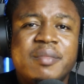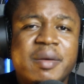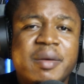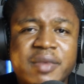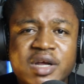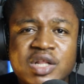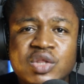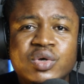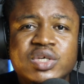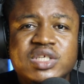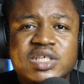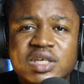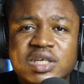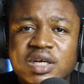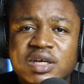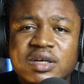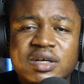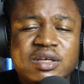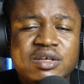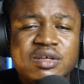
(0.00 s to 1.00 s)
My mentor is in
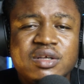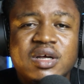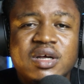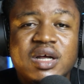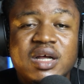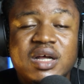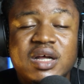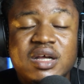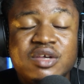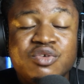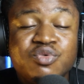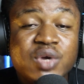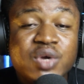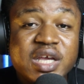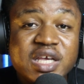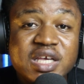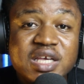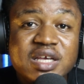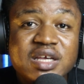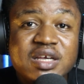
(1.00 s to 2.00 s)
the
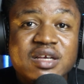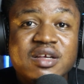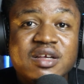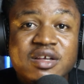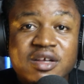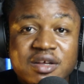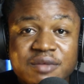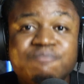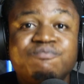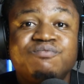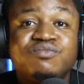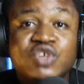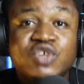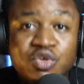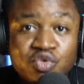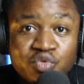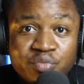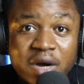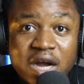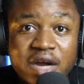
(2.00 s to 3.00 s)
UAE,
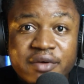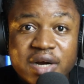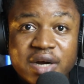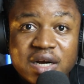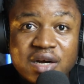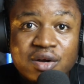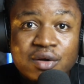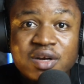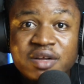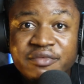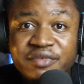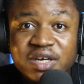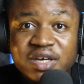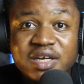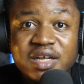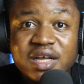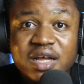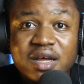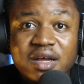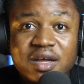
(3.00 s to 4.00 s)
Dubai right now,
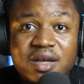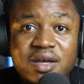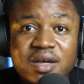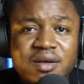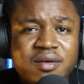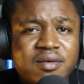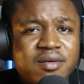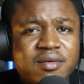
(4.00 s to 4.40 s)
living there.